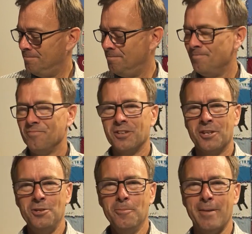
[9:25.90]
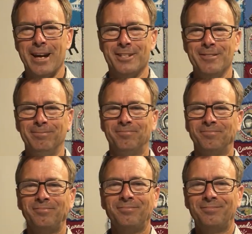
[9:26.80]
Can you imagine?
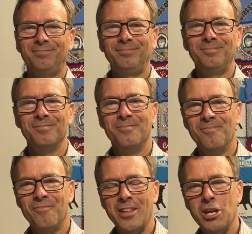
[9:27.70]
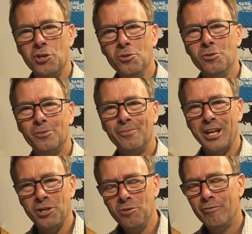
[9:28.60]
They knew,
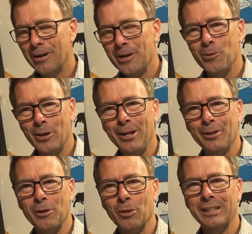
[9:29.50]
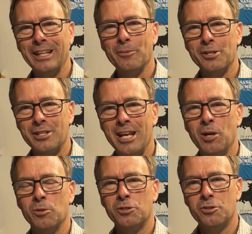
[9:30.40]
they knew very well that what they were
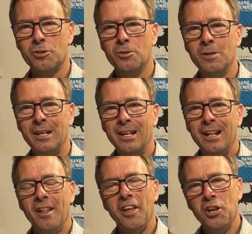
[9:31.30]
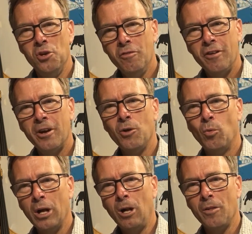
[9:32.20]
saying was true. They knew very
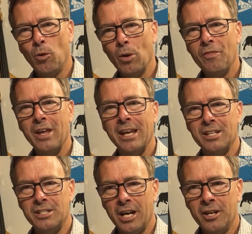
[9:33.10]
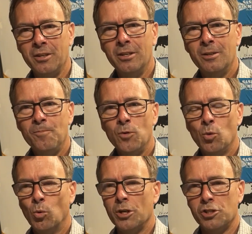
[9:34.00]
well that what they had done
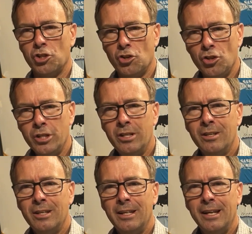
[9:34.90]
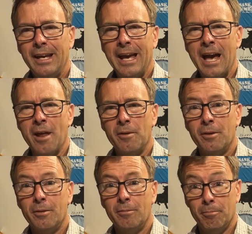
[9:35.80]
was good and
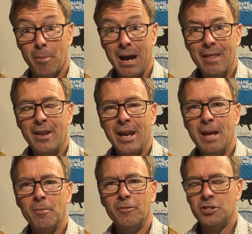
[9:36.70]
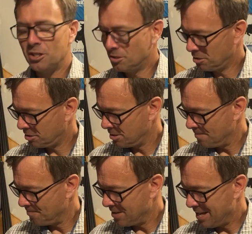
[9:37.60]
by the name of Jesus,
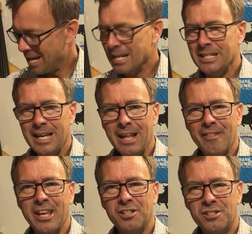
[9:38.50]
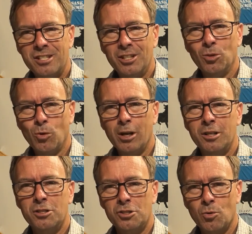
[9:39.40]
and yet they still
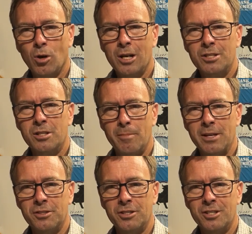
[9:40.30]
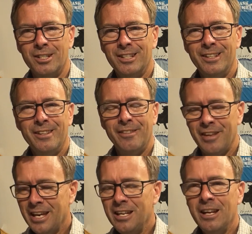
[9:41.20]
wanted to squash the message.
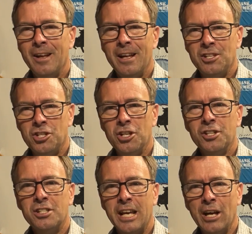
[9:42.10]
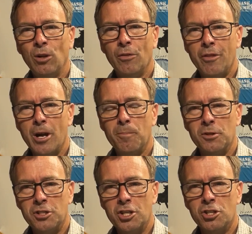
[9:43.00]
They just held their
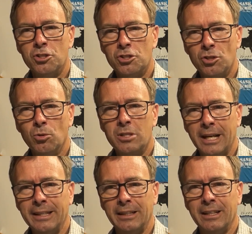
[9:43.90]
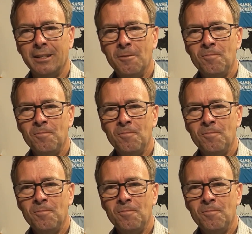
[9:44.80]
position so tightly,